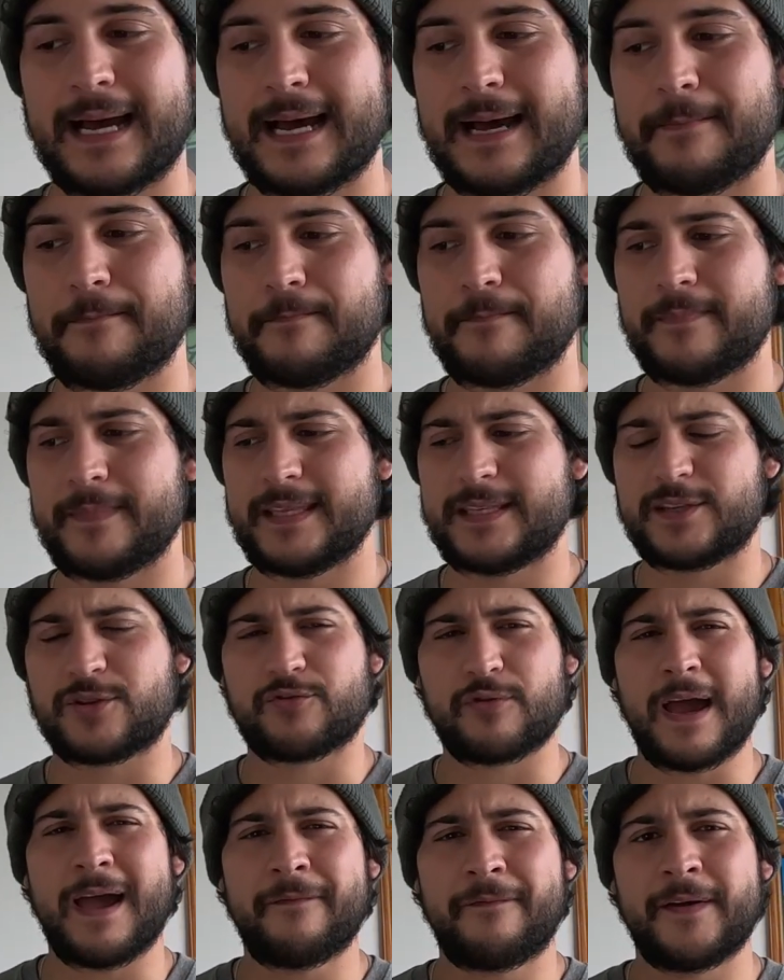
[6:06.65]
um, this
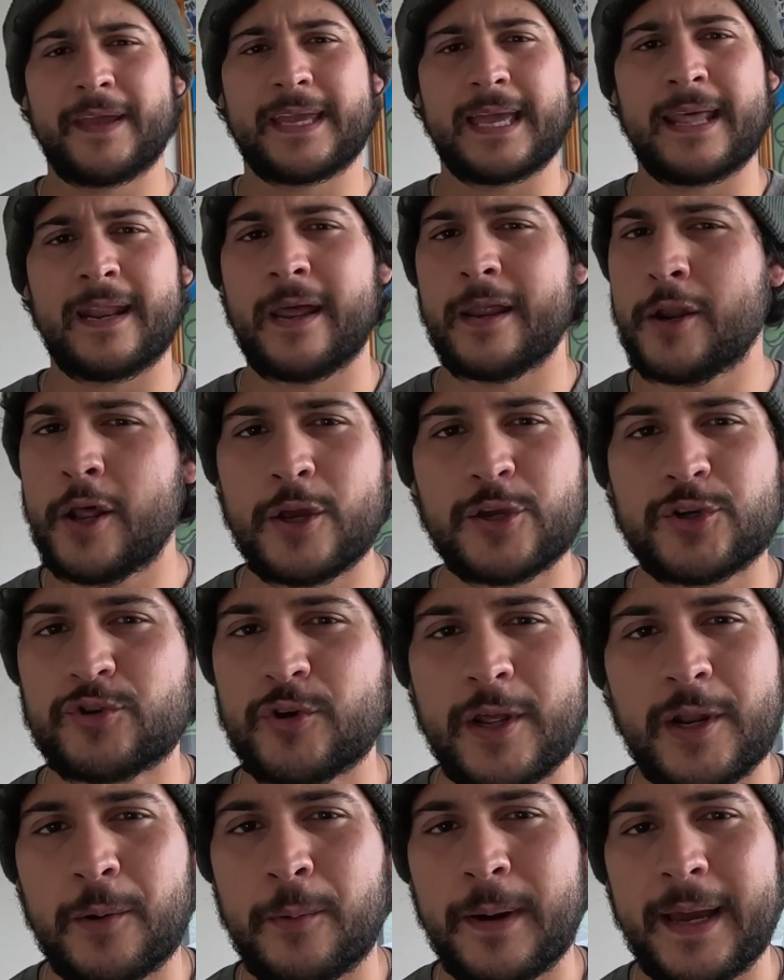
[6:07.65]
graphic and I know straight